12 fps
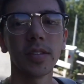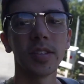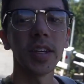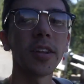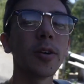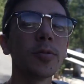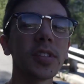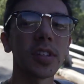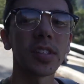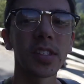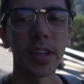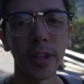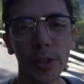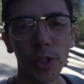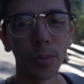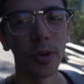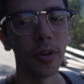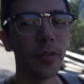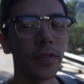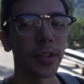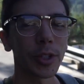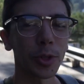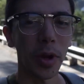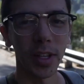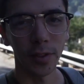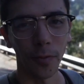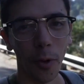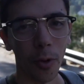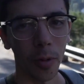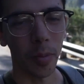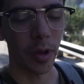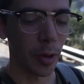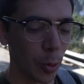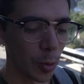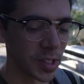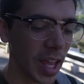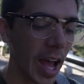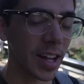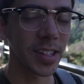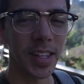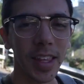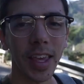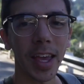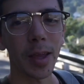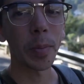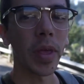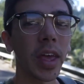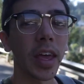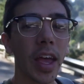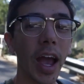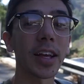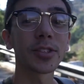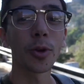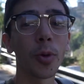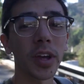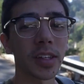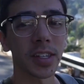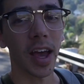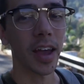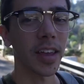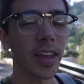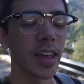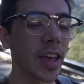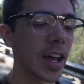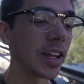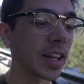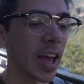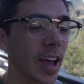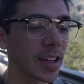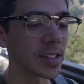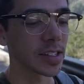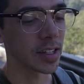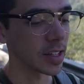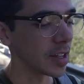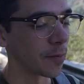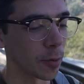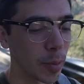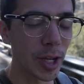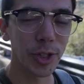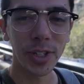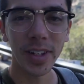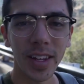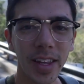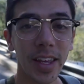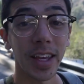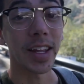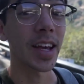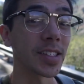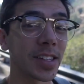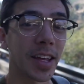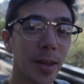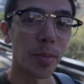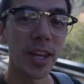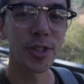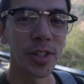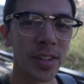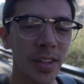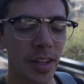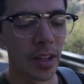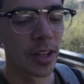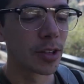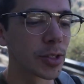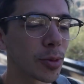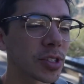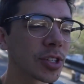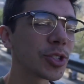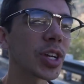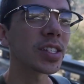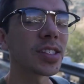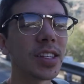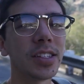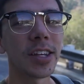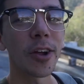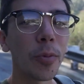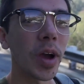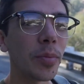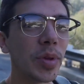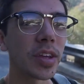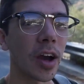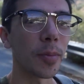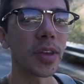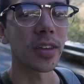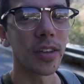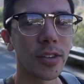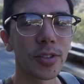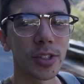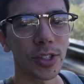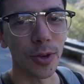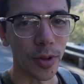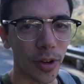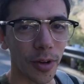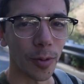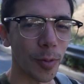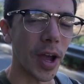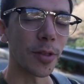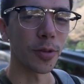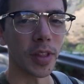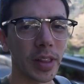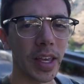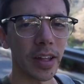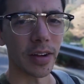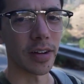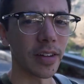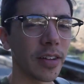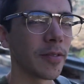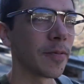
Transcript: Ditto's signature move, Transform, was added to the game as a quick attack, and it has information, it has an animation, so it suggests that Ditto might be coming sooner rather than later.